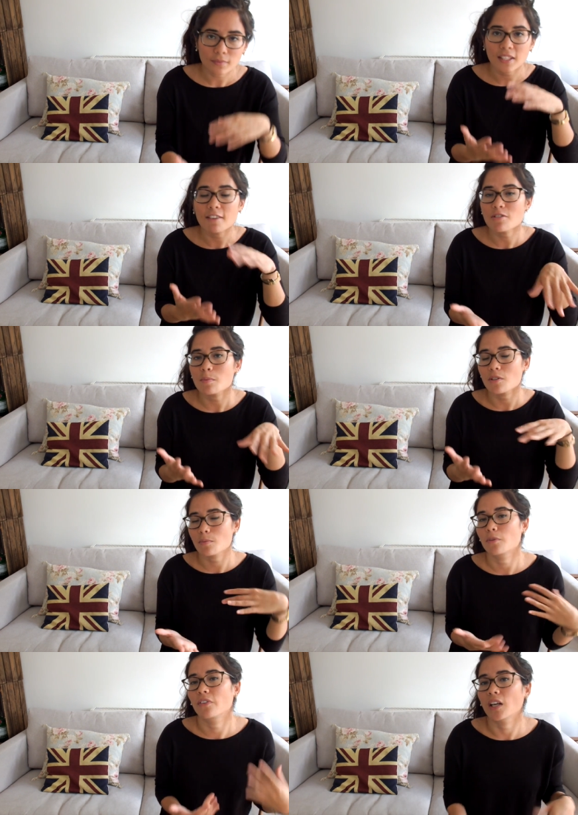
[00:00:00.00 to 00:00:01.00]
they're
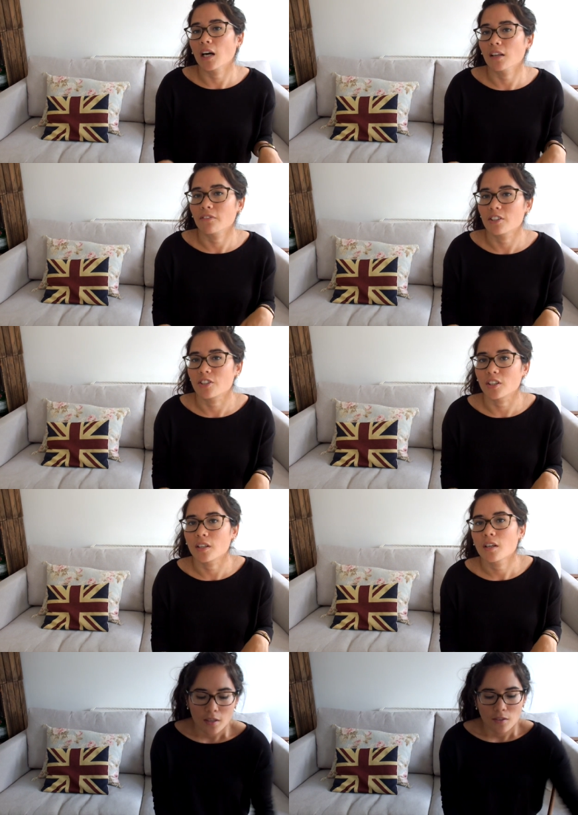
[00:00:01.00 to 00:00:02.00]
responsible for colour vision.
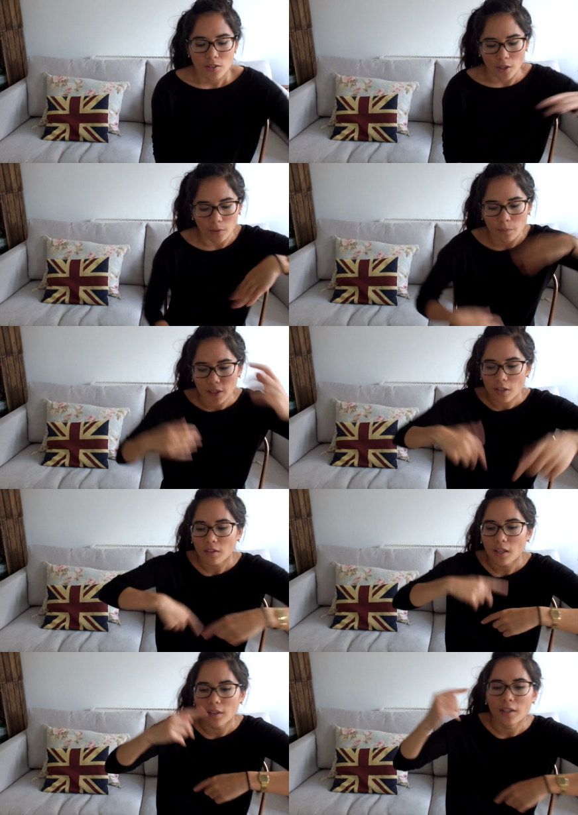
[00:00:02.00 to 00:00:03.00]
So we know
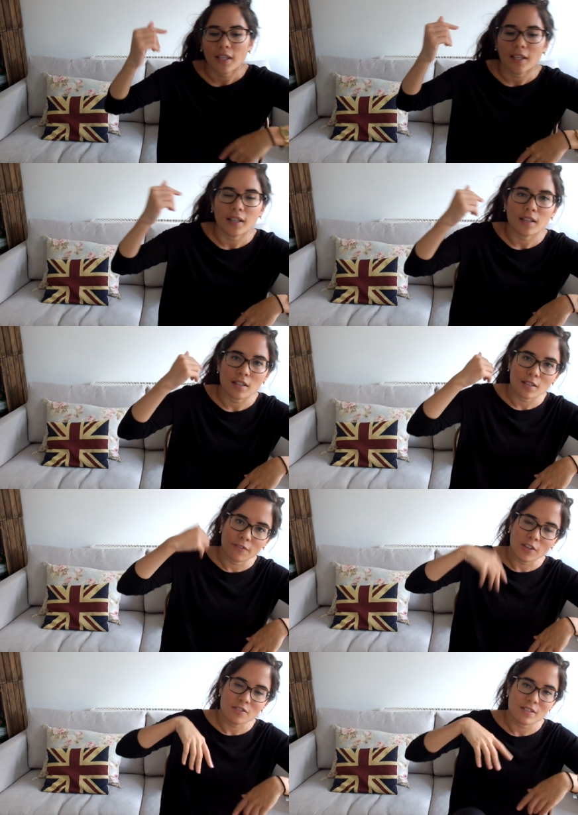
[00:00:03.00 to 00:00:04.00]
that the
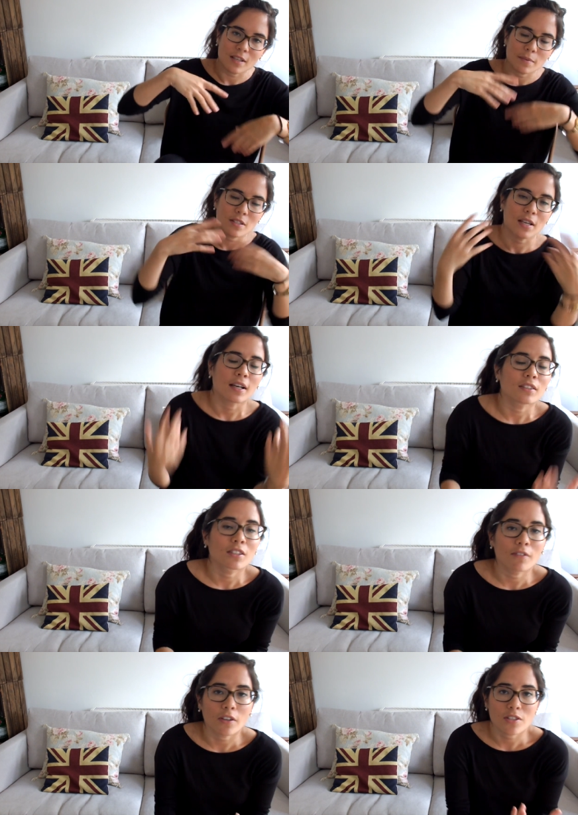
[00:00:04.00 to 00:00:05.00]
photoreceptor cells,
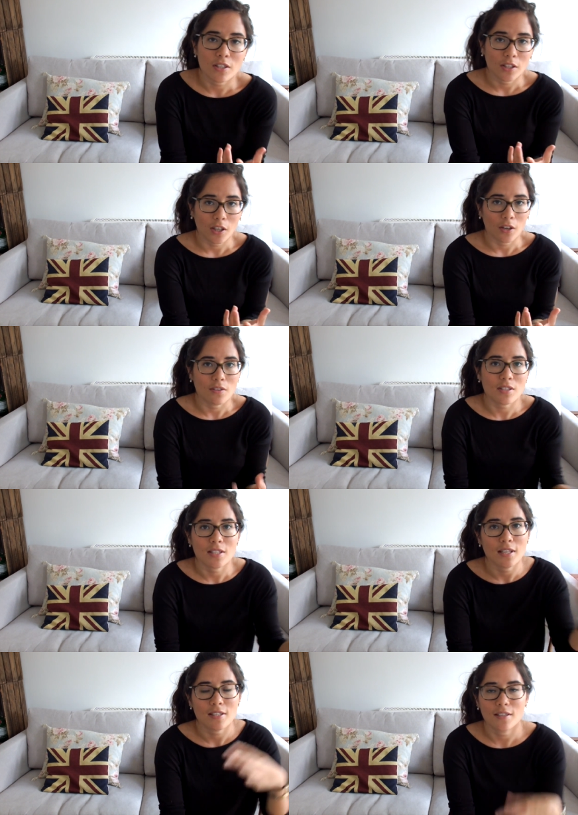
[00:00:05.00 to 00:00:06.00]
the rods and the cones are
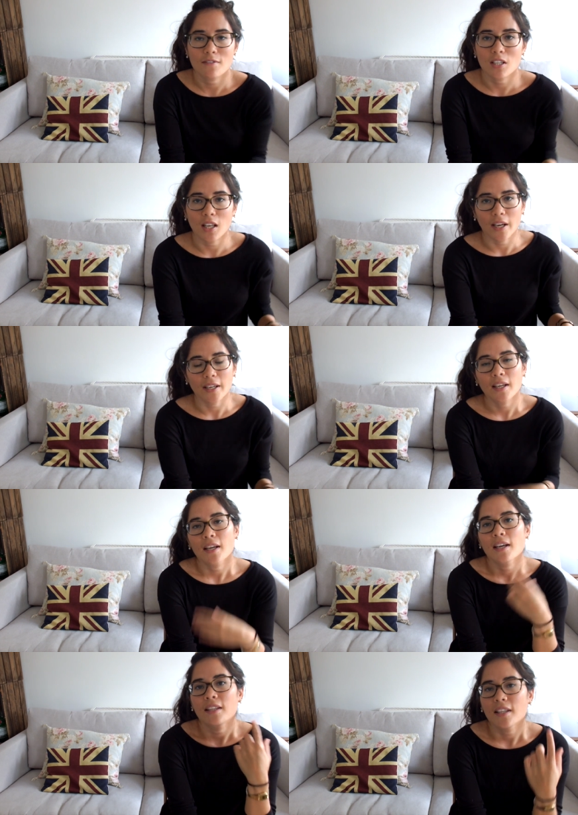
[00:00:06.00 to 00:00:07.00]
sensitive to light.
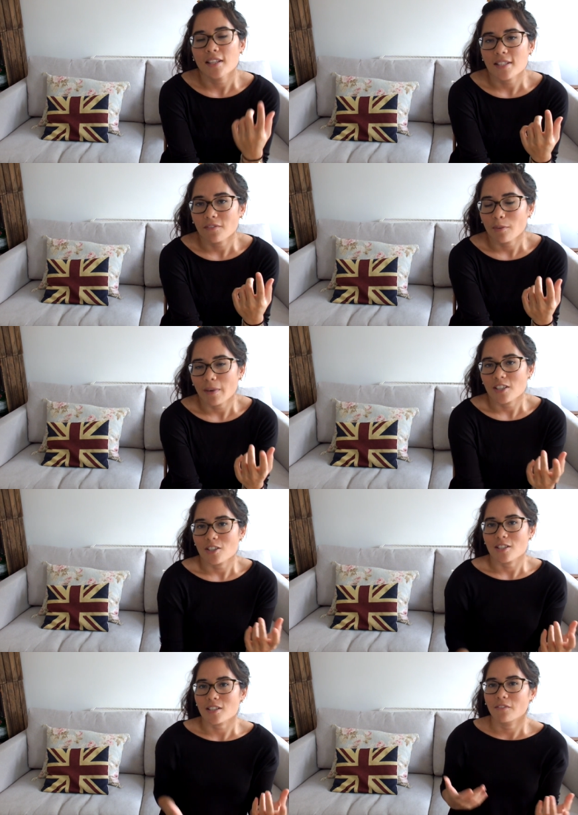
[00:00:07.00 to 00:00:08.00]
Then this
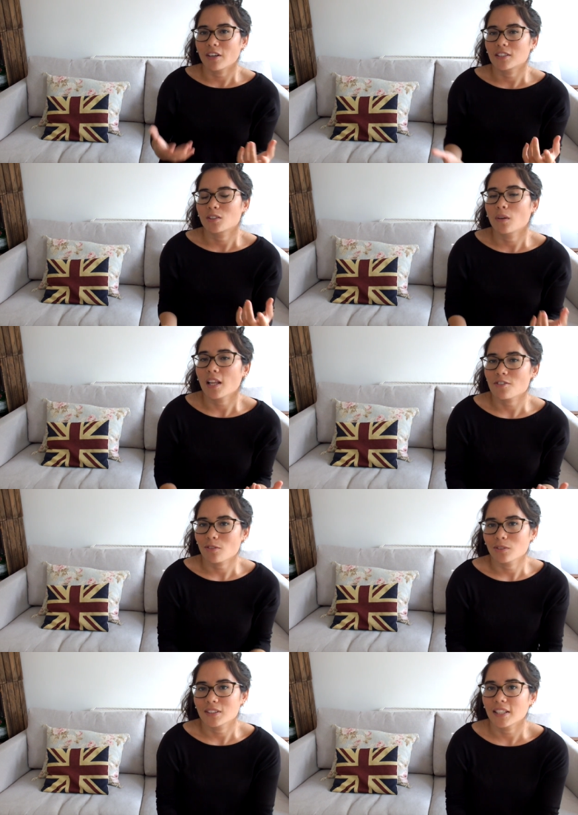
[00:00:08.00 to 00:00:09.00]
information is converted to an
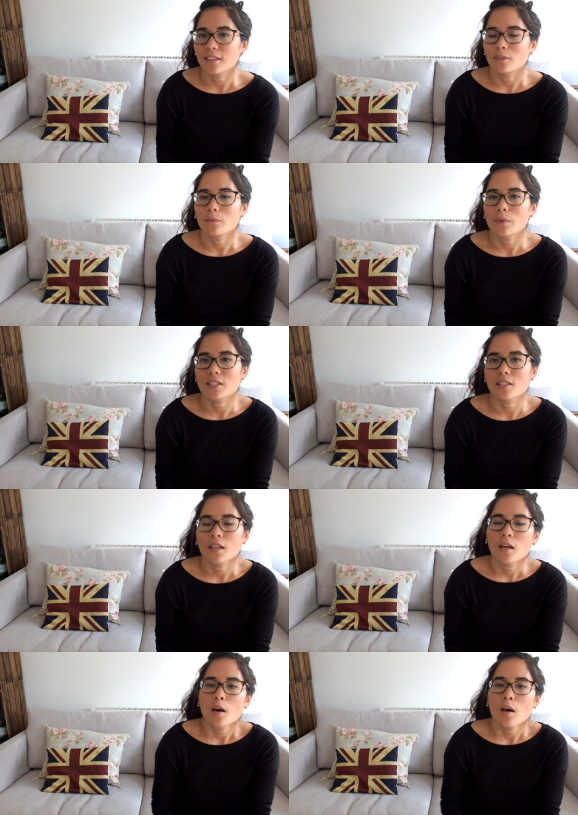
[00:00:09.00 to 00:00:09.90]
electrical signal which